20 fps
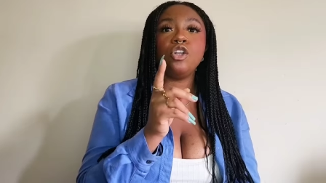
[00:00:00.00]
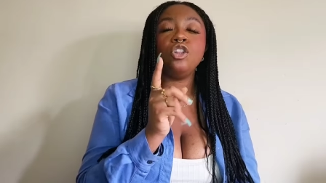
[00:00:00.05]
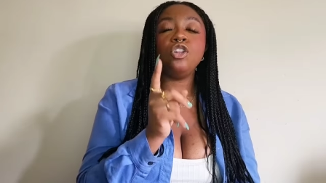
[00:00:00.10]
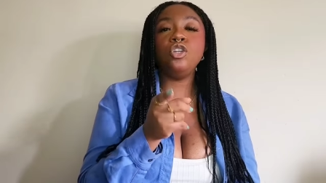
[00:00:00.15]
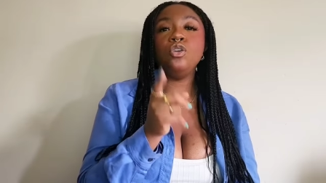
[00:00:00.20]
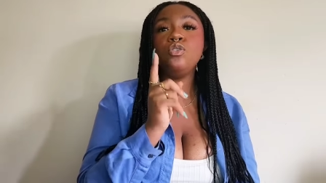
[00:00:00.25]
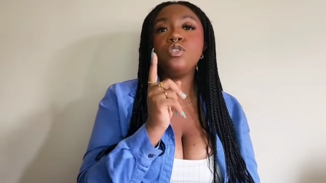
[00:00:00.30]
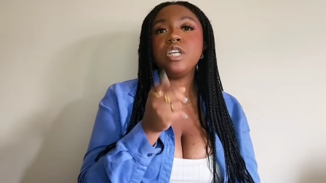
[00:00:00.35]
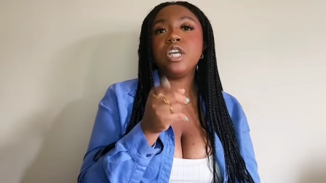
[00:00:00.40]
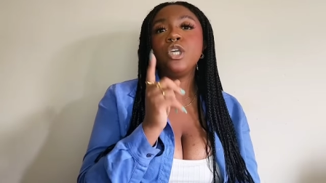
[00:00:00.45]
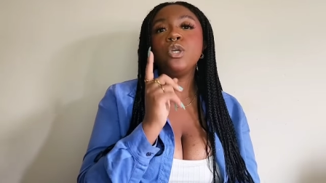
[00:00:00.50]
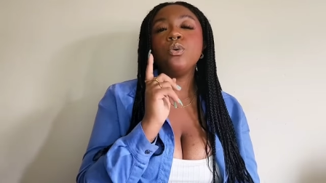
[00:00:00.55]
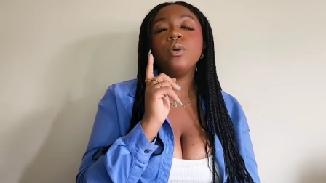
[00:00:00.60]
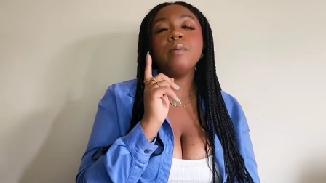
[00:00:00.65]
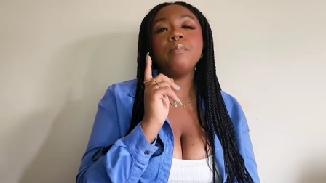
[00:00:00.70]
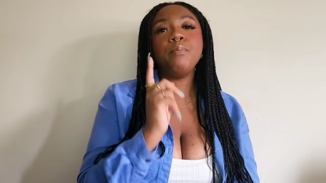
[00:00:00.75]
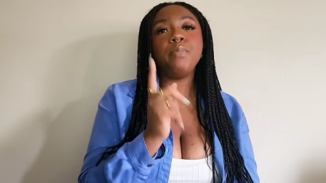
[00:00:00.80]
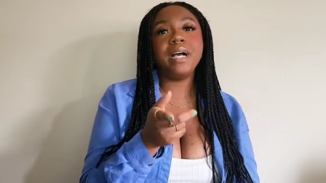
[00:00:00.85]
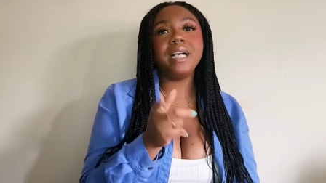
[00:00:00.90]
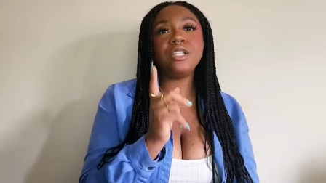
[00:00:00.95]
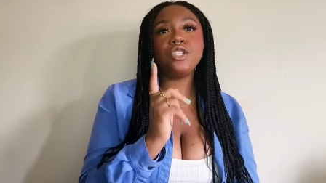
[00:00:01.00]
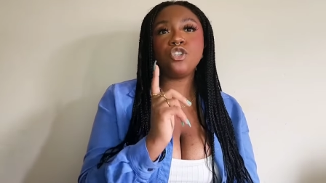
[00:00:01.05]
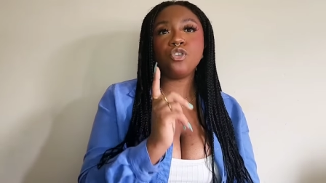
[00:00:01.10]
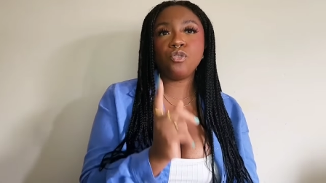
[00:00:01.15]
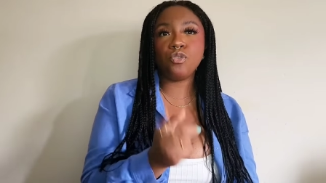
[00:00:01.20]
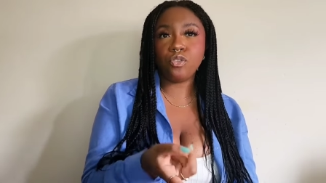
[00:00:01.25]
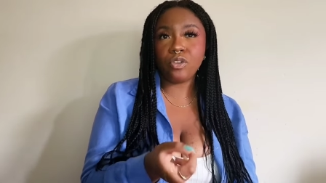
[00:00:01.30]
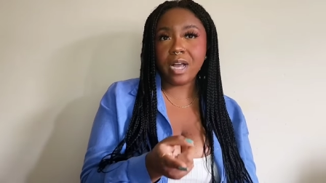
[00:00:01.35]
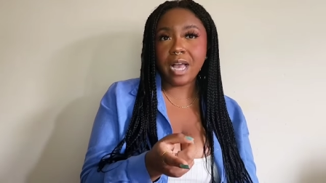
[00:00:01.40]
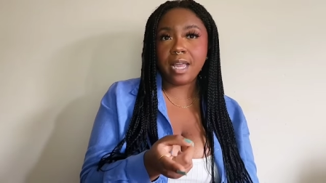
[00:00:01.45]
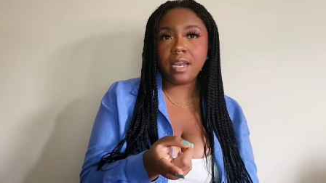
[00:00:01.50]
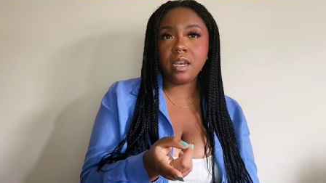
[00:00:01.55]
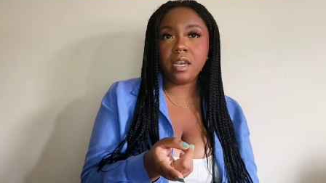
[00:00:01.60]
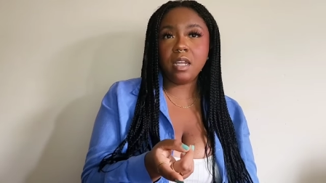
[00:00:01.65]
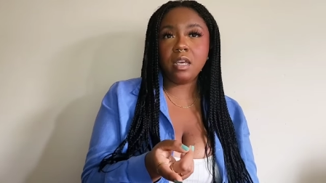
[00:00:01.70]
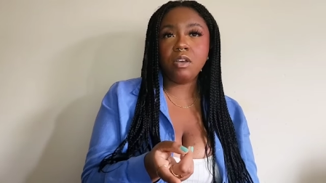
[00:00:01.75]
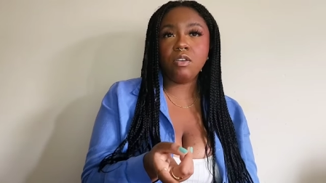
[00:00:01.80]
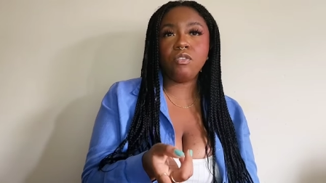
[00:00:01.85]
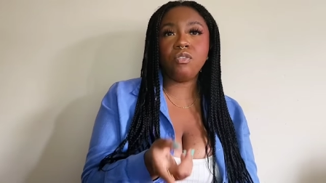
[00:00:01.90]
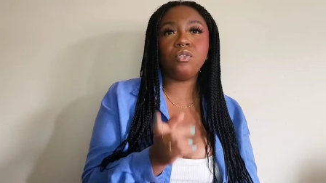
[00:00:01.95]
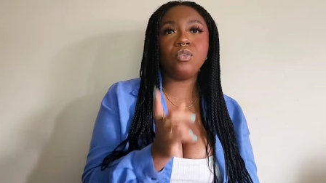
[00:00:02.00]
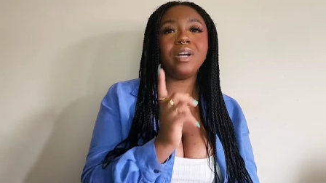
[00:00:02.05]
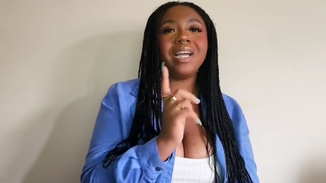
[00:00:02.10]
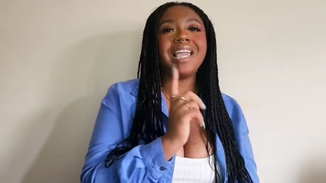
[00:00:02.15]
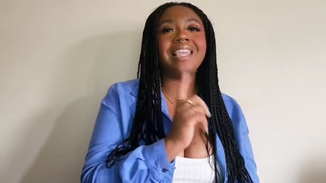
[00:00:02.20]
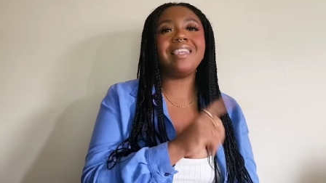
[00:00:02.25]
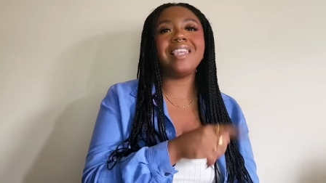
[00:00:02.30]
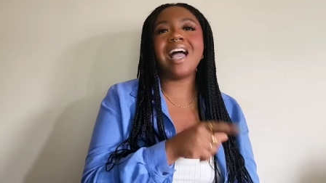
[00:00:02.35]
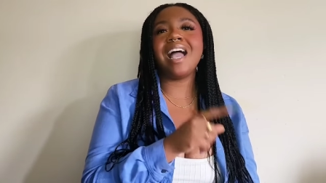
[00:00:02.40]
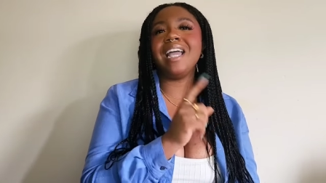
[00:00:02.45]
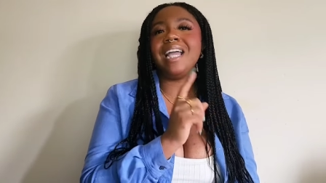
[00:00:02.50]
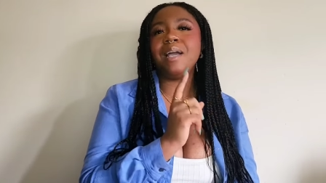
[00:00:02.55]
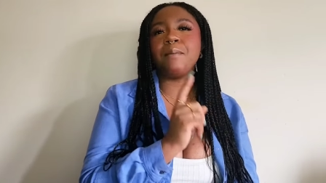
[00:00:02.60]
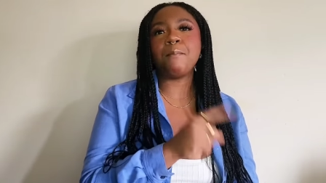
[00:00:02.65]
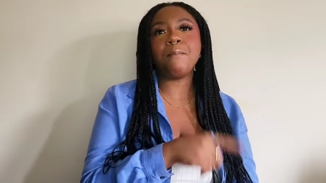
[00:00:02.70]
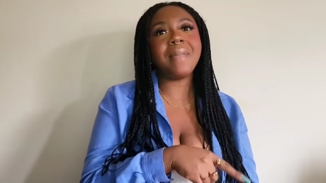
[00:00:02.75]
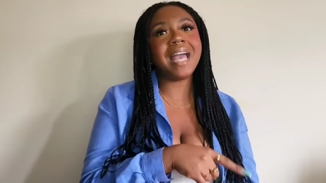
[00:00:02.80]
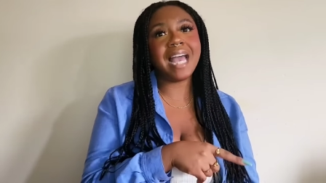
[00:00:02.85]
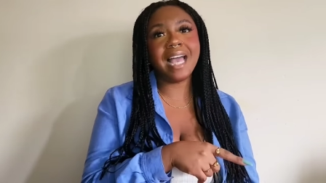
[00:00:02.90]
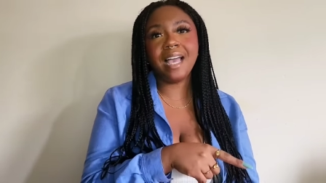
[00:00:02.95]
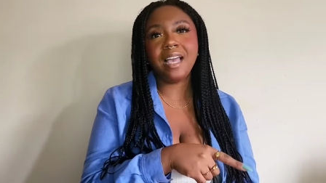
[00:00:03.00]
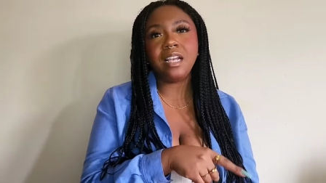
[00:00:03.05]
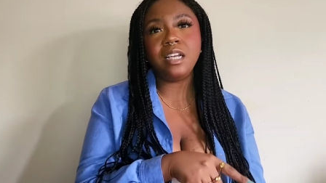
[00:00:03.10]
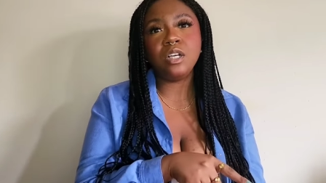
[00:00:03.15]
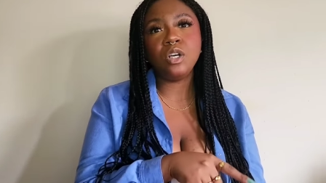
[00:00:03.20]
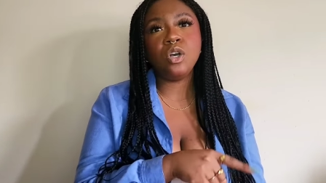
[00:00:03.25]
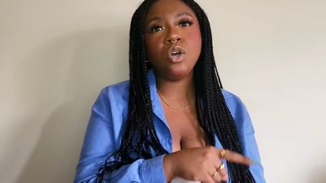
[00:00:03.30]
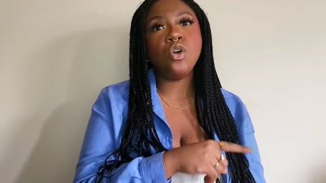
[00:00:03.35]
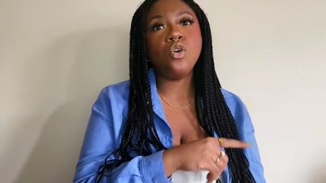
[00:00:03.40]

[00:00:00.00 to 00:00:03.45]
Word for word: Losing your best friend for a lying man